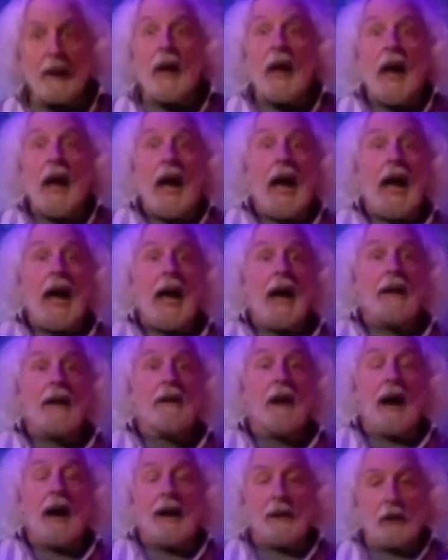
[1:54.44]
And
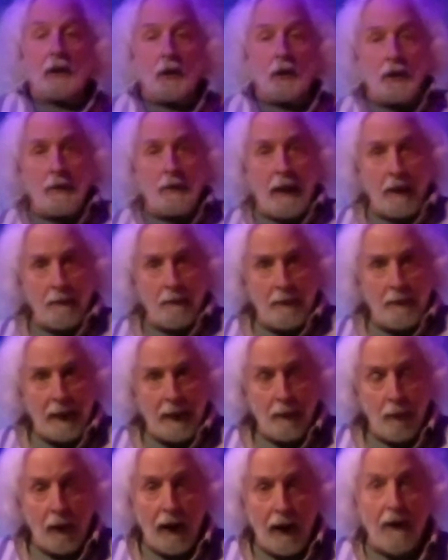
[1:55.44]
I learned about Big
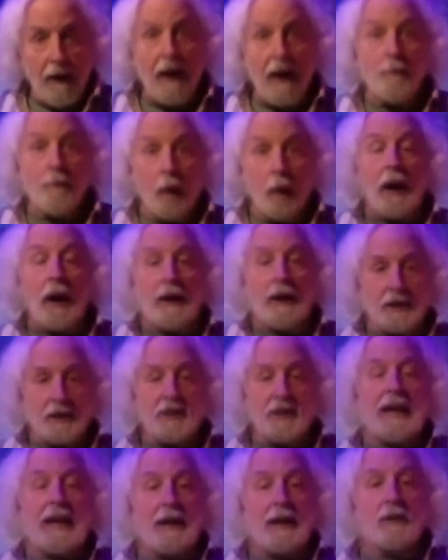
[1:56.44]
Briar and bought a
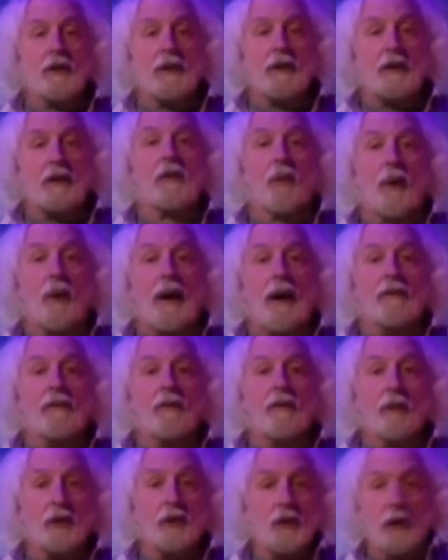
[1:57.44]
standard ether wave,
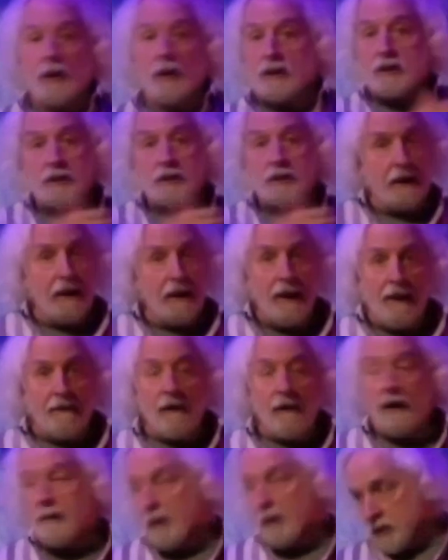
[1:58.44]
which looks
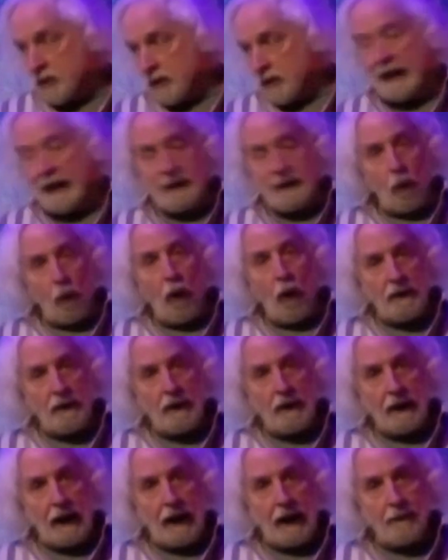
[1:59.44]
very much like the one
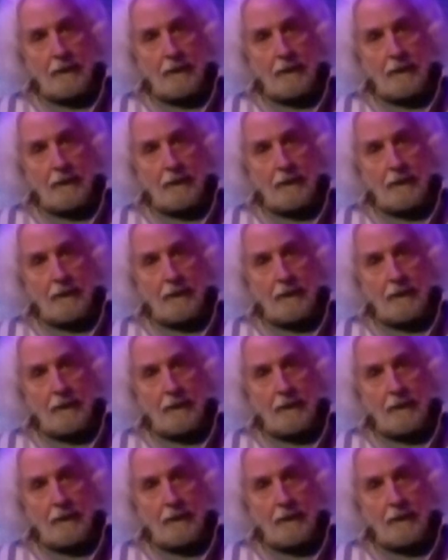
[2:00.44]
that I